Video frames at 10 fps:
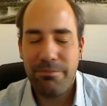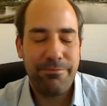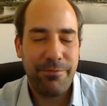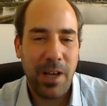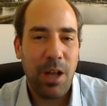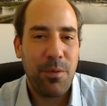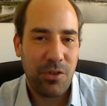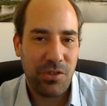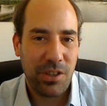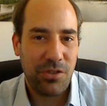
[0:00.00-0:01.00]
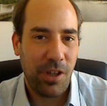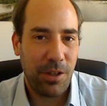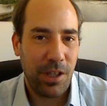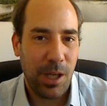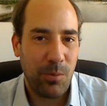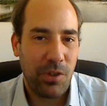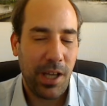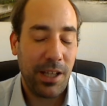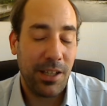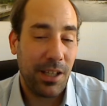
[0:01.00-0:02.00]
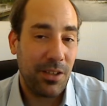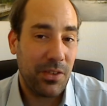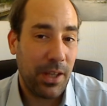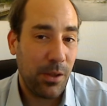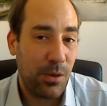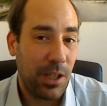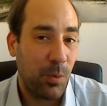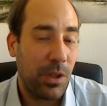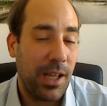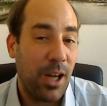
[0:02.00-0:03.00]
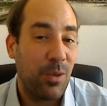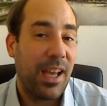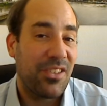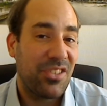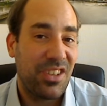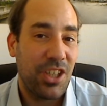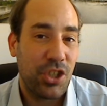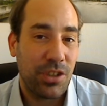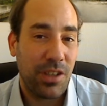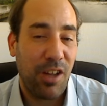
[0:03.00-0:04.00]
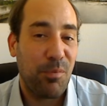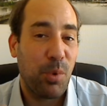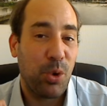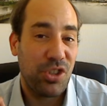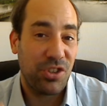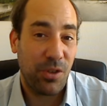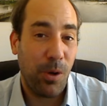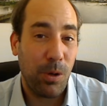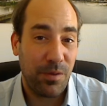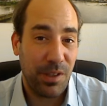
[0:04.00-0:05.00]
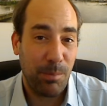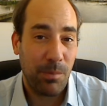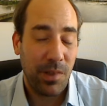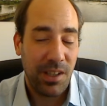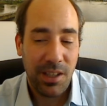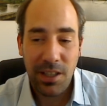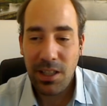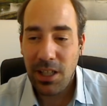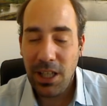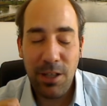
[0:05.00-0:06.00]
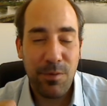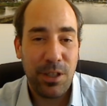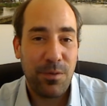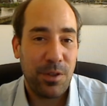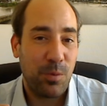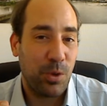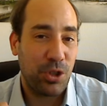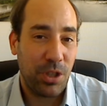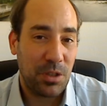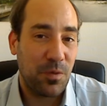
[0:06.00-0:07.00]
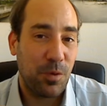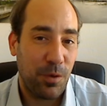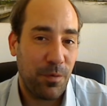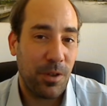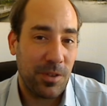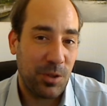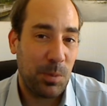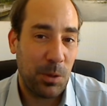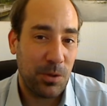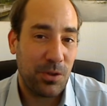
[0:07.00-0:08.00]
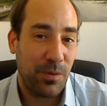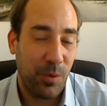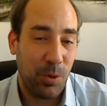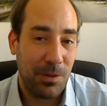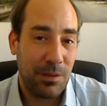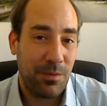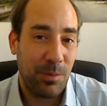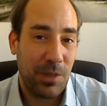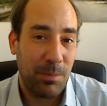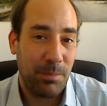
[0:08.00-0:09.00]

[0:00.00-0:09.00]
5 or 6 other games, and I can tell you that without hesitation I've purchased all of them, even if it was just for the fun experience of ordering from them.